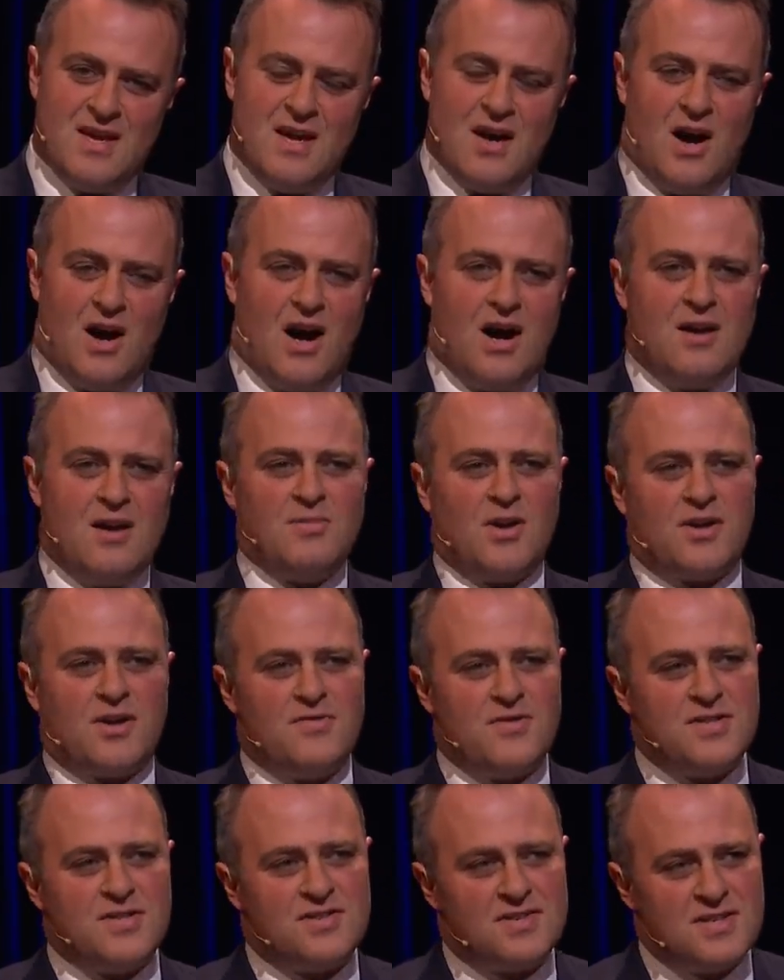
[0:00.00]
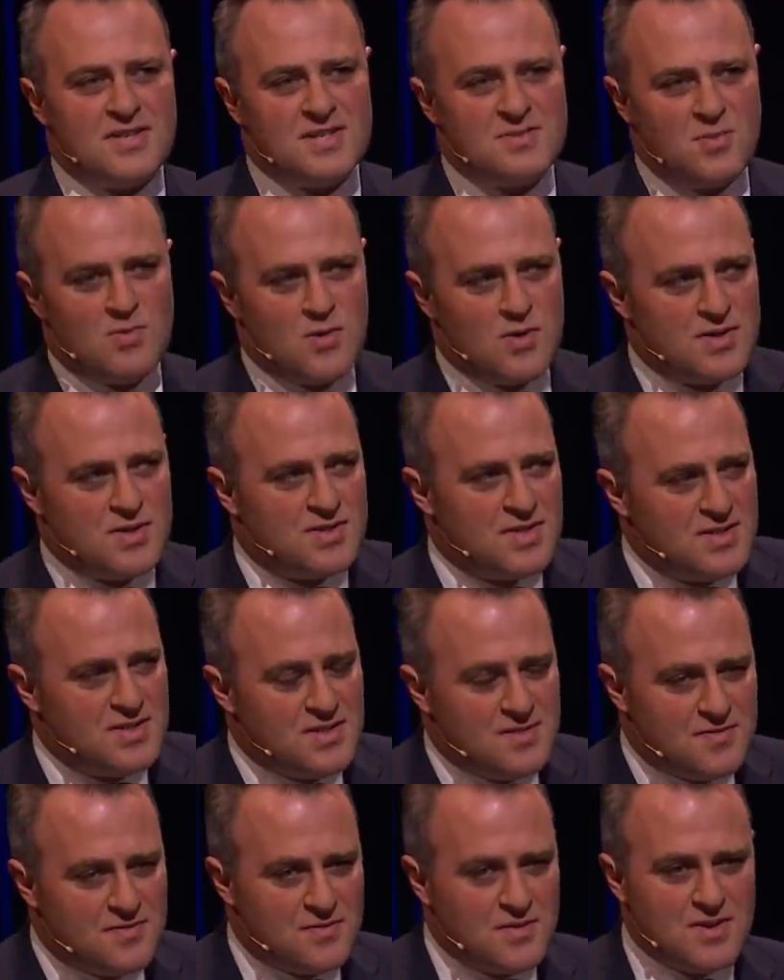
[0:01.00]
I'm not convinced that there's more
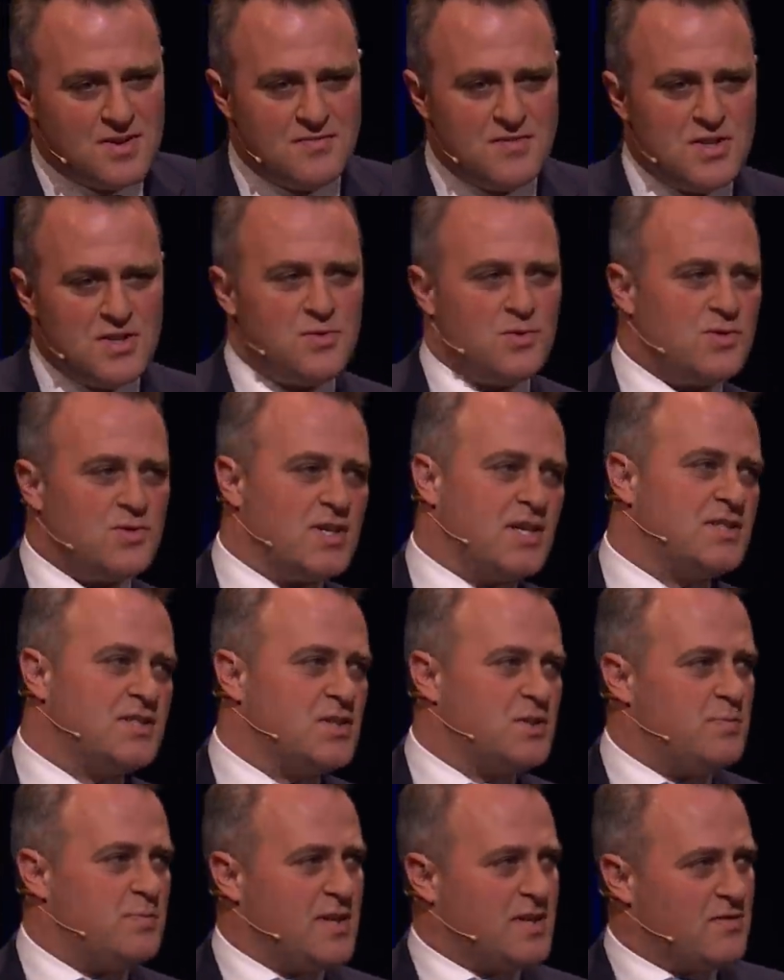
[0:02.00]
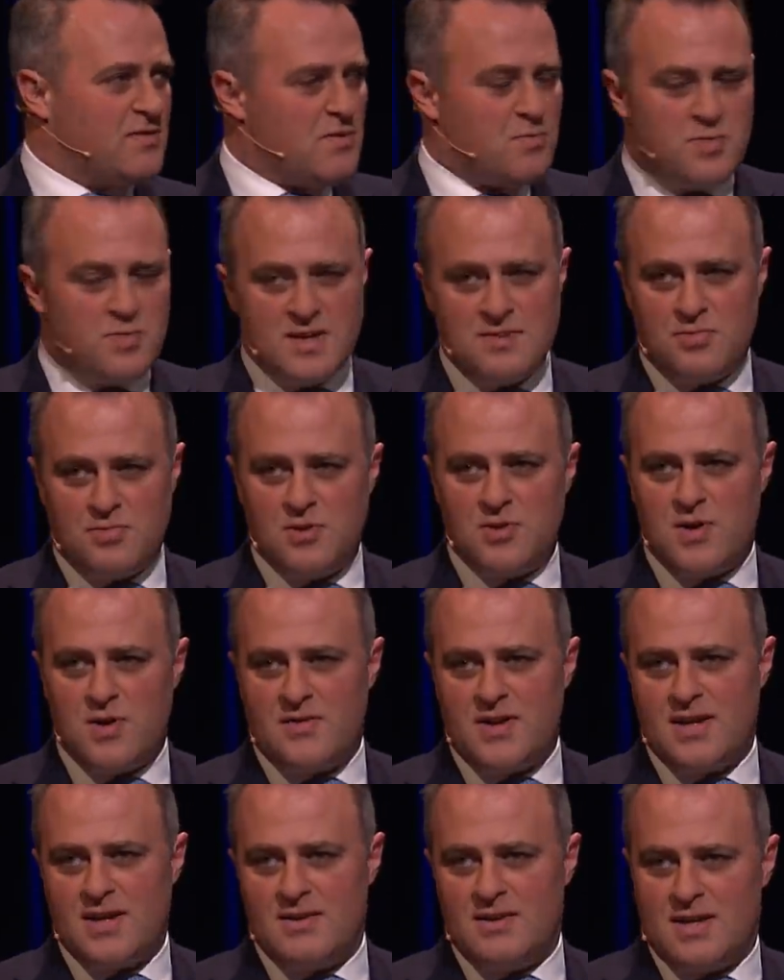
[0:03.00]
incentive for individuals. I suspect that the people who
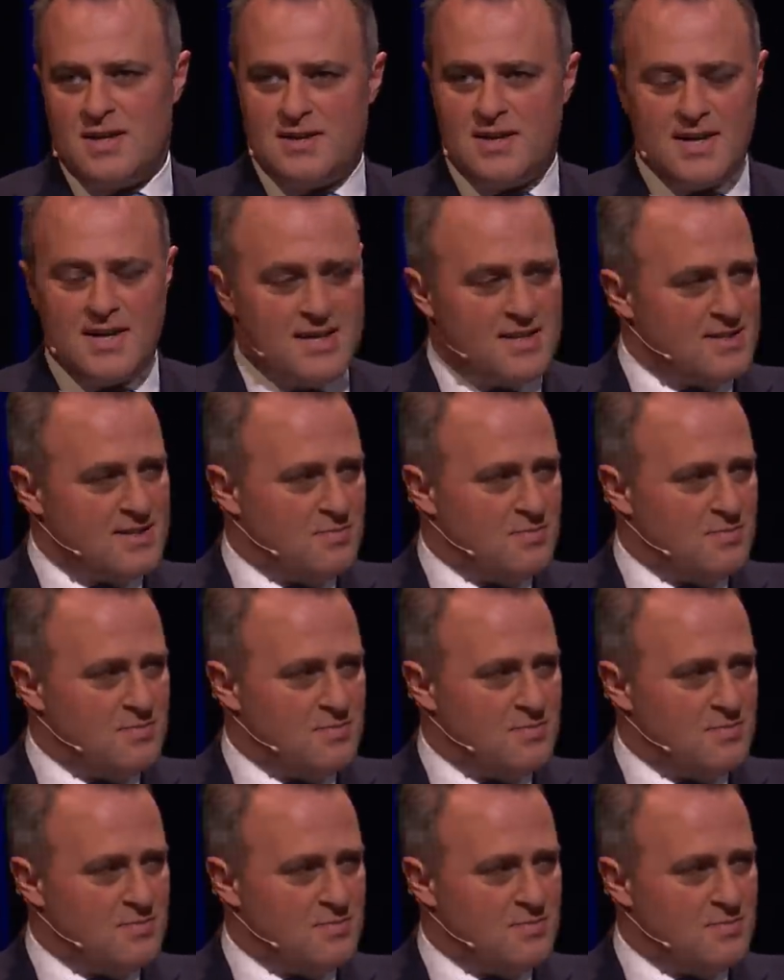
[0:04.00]
haven't had their hands